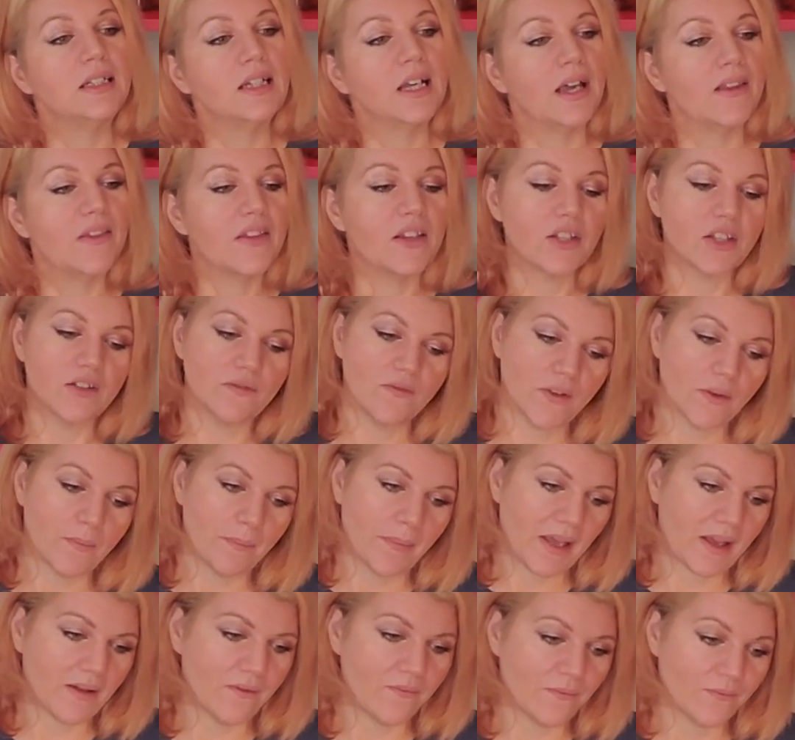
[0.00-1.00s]
And then she felt
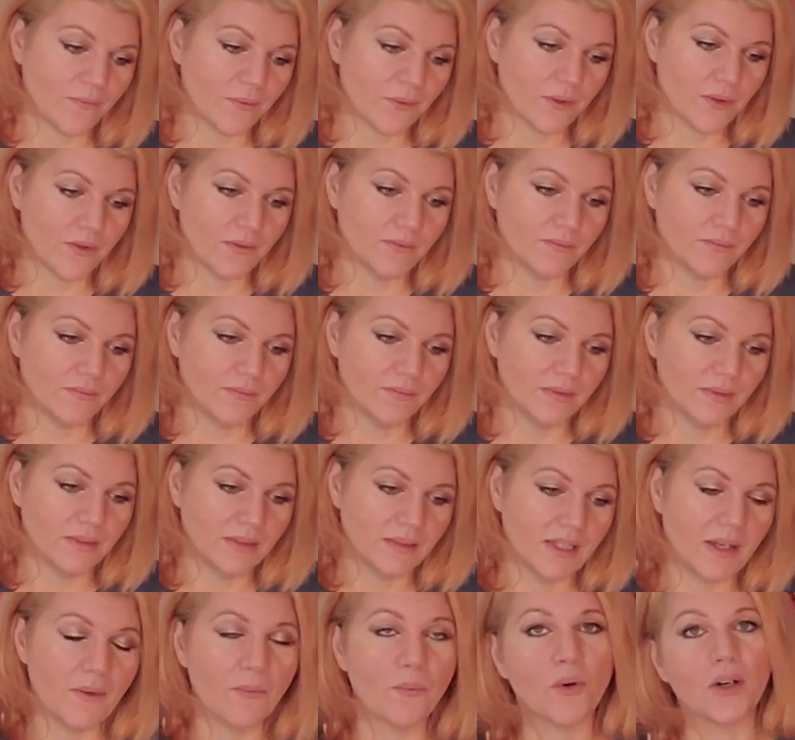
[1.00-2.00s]
bad for
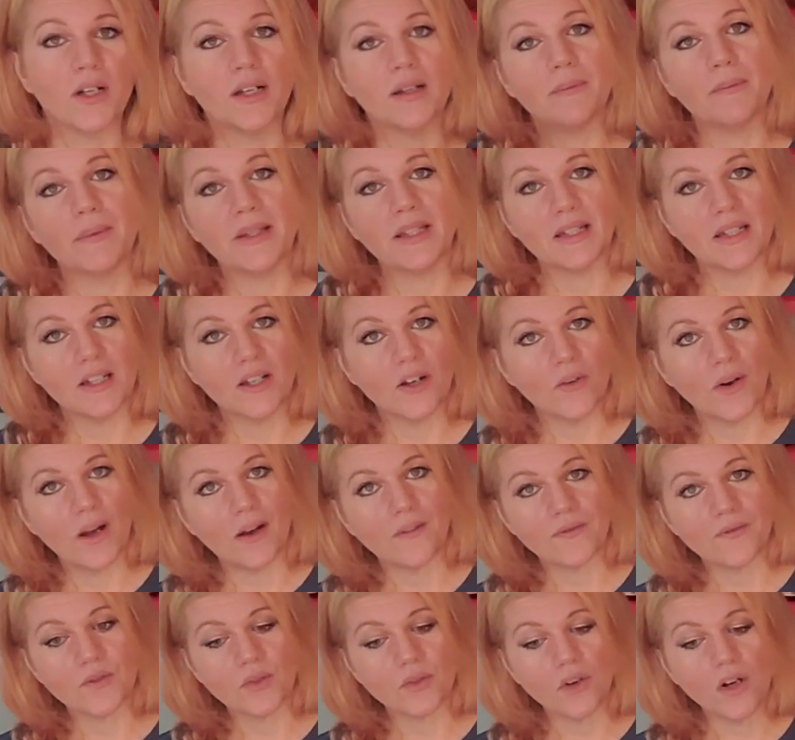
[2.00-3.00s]
and wanted me to go
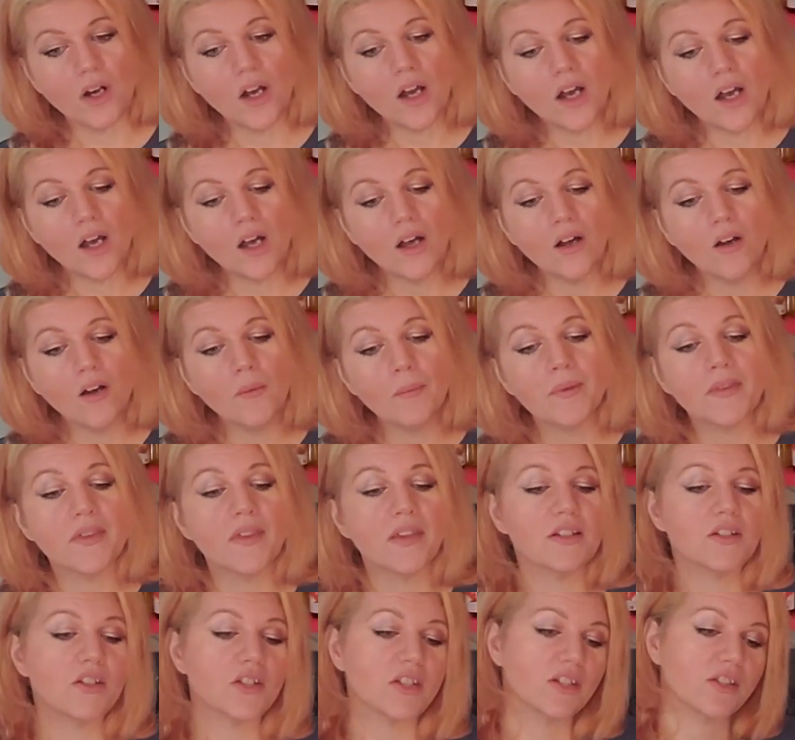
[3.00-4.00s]
after all, but
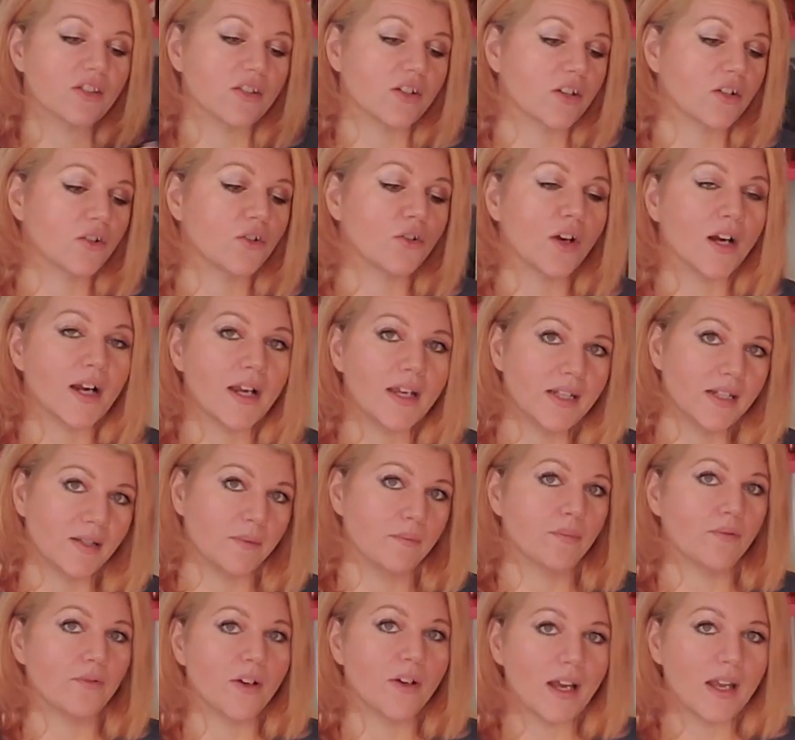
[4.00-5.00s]
then she started crying in
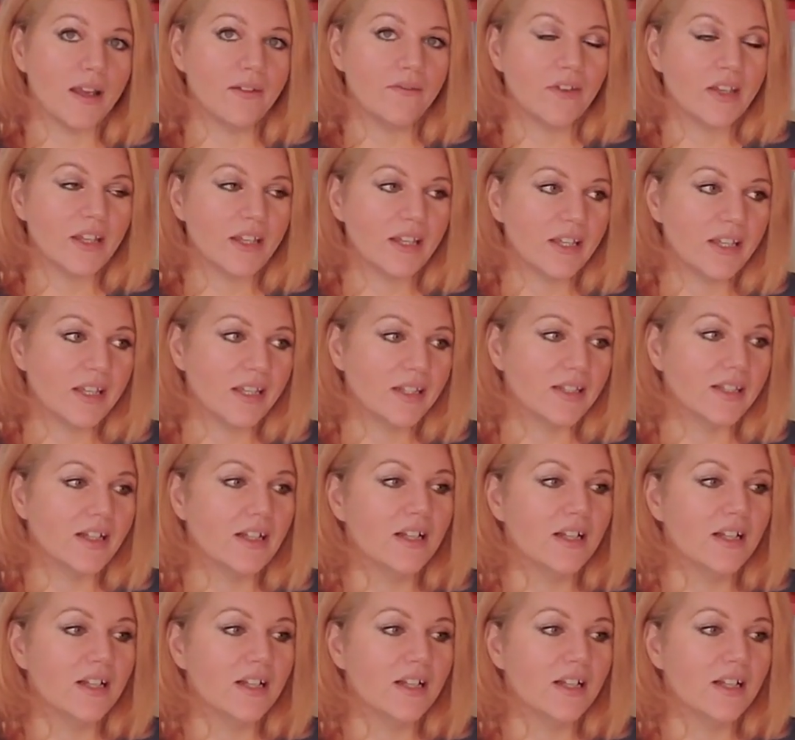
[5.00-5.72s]
private.